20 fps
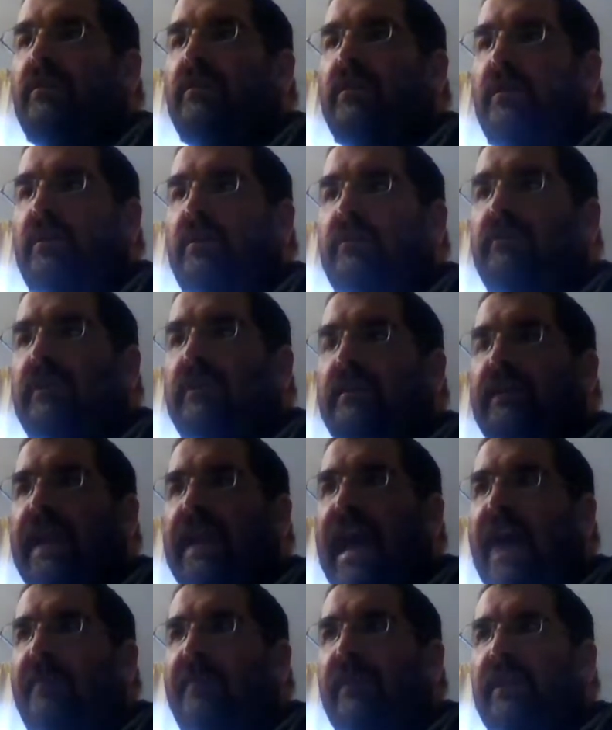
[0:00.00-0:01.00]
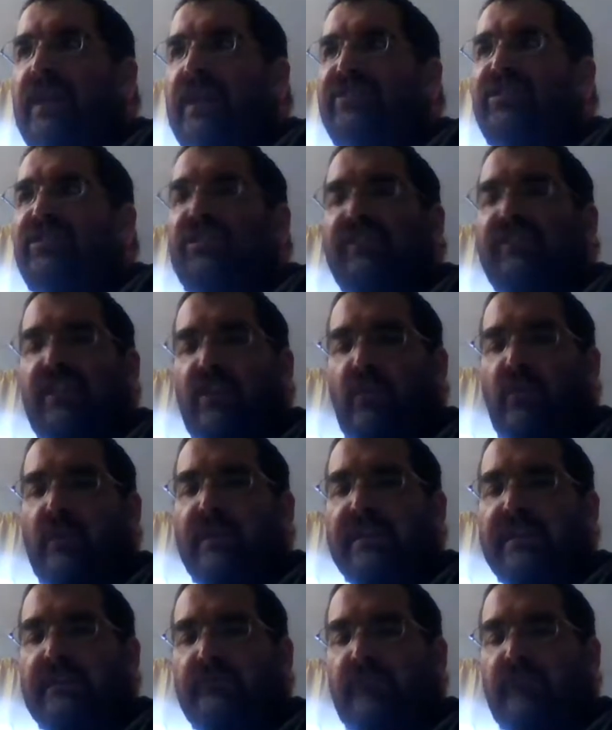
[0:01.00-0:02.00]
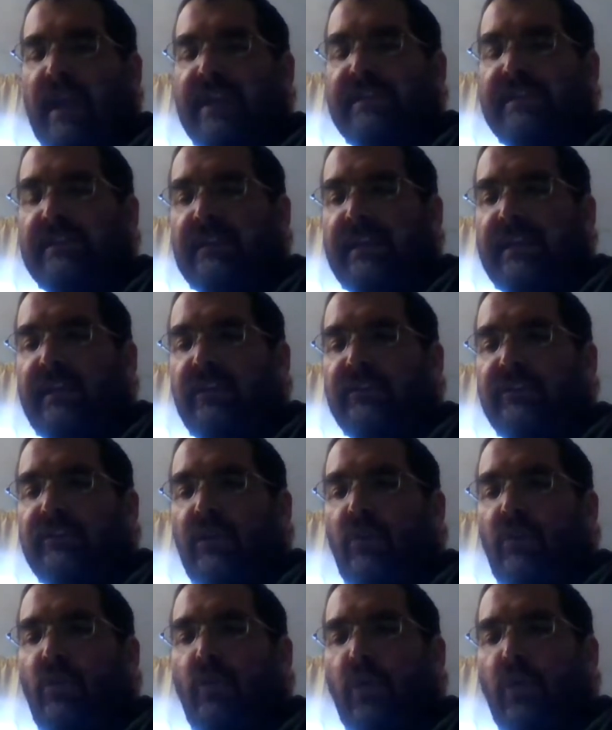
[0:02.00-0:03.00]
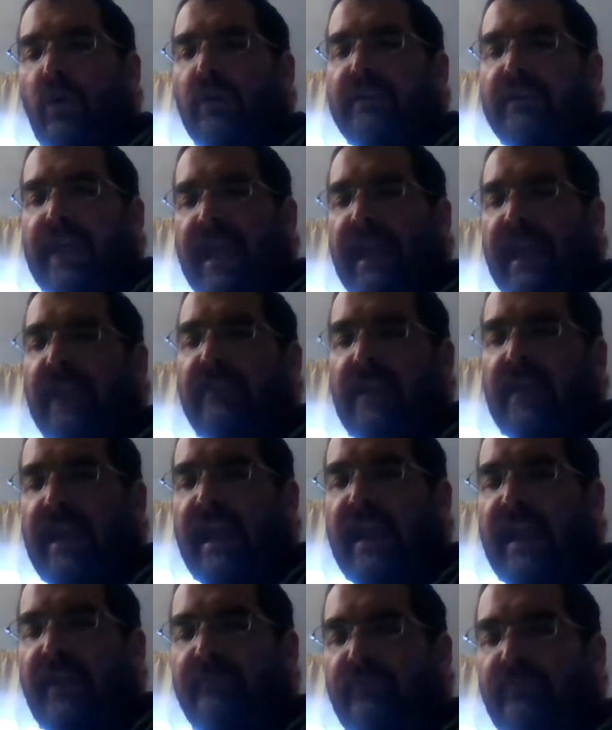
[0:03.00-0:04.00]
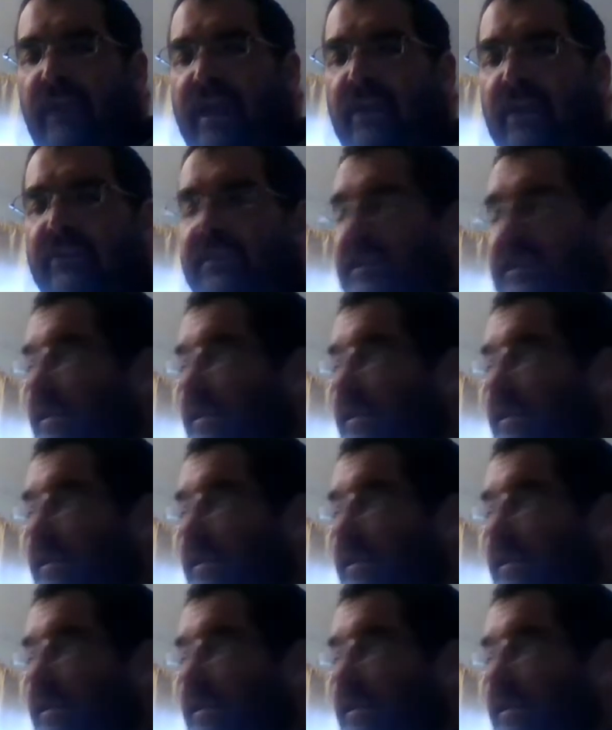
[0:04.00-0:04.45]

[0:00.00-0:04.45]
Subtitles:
the abolitionists and the women's rights leaders worked hand in hand prior